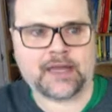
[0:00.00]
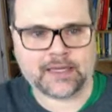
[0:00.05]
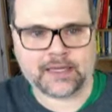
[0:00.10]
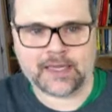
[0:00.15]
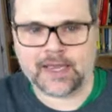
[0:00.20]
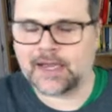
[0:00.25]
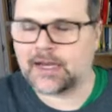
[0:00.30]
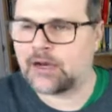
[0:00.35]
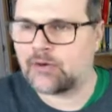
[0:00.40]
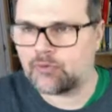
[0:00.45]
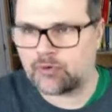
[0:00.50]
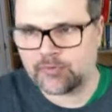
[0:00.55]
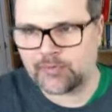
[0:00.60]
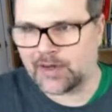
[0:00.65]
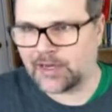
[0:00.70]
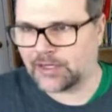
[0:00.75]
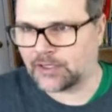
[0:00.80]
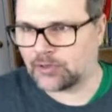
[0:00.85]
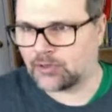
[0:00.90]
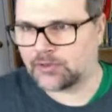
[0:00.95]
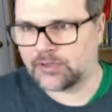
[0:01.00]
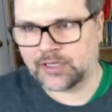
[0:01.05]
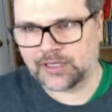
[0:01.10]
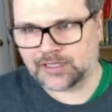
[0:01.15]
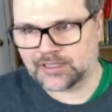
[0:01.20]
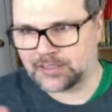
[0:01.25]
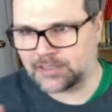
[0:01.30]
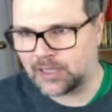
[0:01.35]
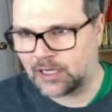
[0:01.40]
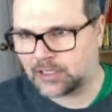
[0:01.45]
Again, a reminder that
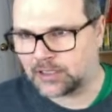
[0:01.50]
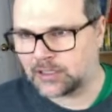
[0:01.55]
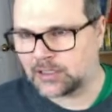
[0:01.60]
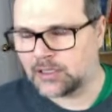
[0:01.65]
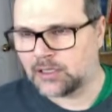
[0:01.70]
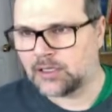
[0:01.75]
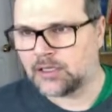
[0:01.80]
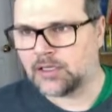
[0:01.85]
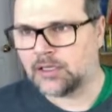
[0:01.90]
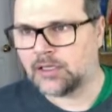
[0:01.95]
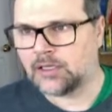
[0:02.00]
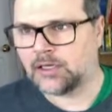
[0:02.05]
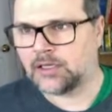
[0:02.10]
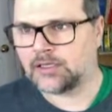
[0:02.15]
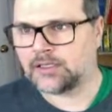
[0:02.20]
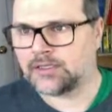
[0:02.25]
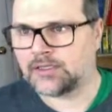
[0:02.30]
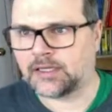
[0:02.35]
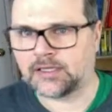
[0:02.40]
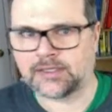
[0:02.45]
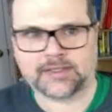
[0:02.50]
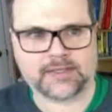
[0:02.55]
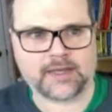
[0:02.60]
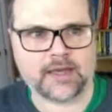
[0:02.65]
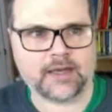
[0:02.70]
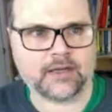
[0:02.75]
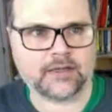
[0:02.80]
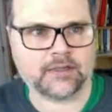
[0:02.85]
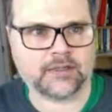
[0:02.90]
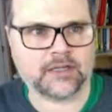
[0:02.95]
it's not
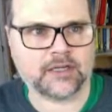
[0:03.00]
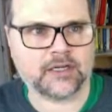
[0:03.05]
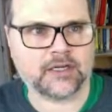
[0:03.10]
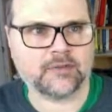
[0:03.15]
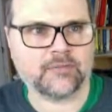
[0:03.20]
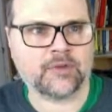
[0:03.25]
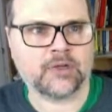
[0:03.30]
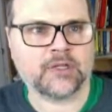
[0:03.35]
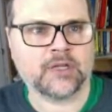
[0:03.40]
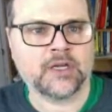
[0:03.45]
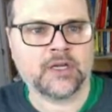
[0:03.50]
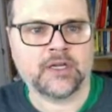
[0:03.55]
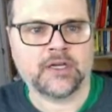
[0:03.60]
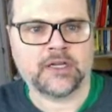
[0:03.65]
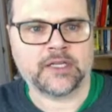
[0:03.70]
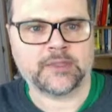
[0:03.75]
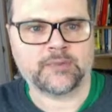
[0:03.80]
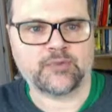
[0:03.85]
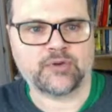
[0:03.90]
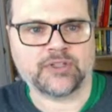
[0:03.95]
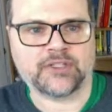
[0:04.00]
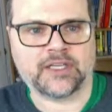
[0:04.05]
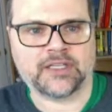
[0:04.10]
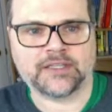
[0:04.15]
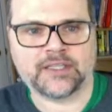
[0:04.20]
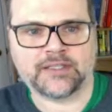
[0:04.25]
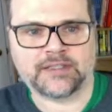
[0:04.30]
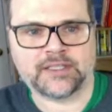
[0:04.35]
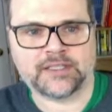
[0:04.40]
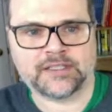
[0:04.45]
scaled here, but let's pretend
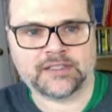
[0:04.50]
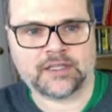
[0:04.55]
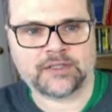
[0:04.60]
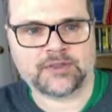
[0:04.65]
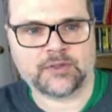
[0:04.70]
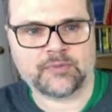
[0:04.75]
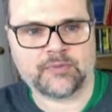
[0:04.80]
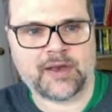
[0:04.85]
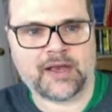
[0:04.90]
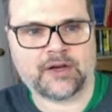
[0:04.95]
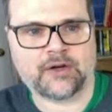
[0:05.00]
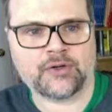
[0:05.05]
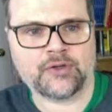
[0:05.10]
that this doesn't matter.